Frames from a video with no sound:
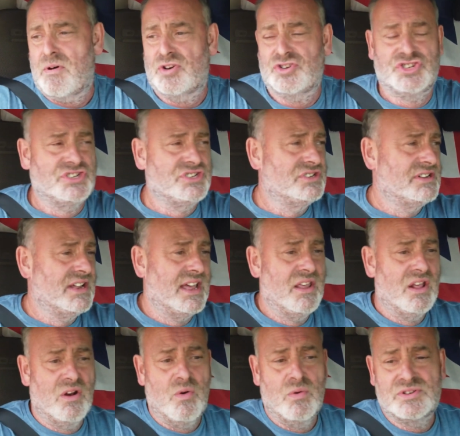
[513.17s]
Gosh,
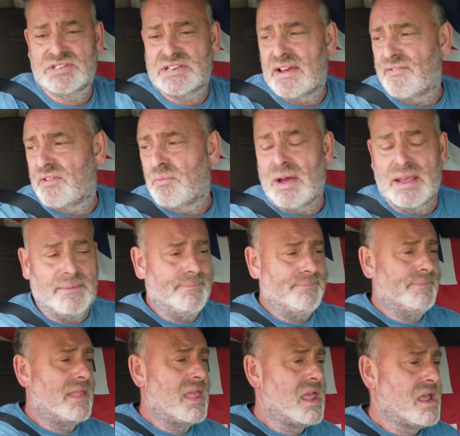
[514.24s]
now you're all scuffed away.
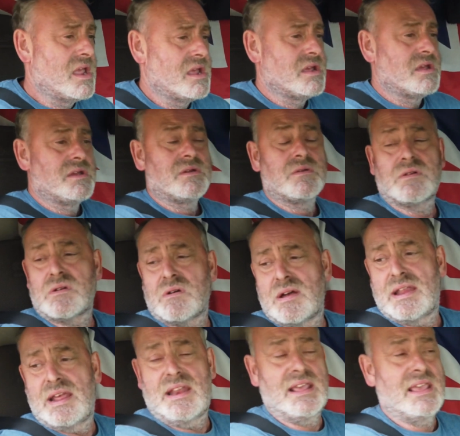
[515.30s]

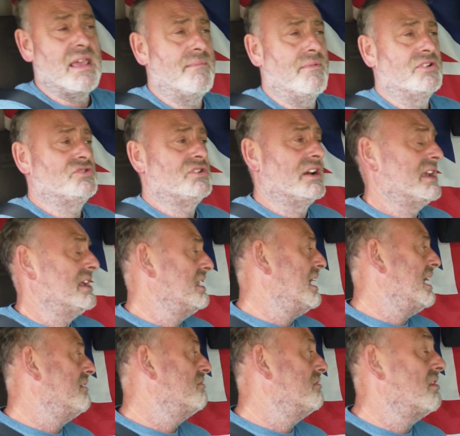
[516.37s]
I need to my fucking
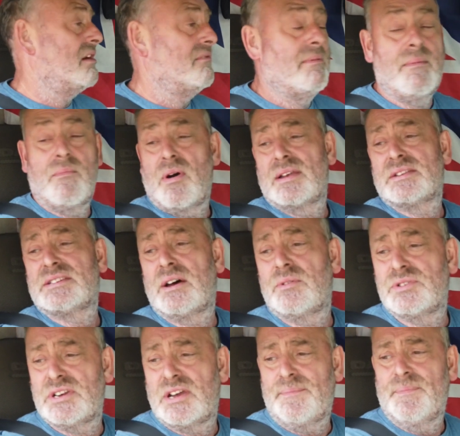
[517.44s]
head. Remember what I
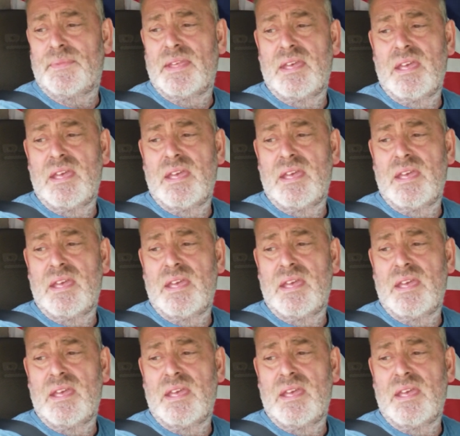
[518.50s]
told you?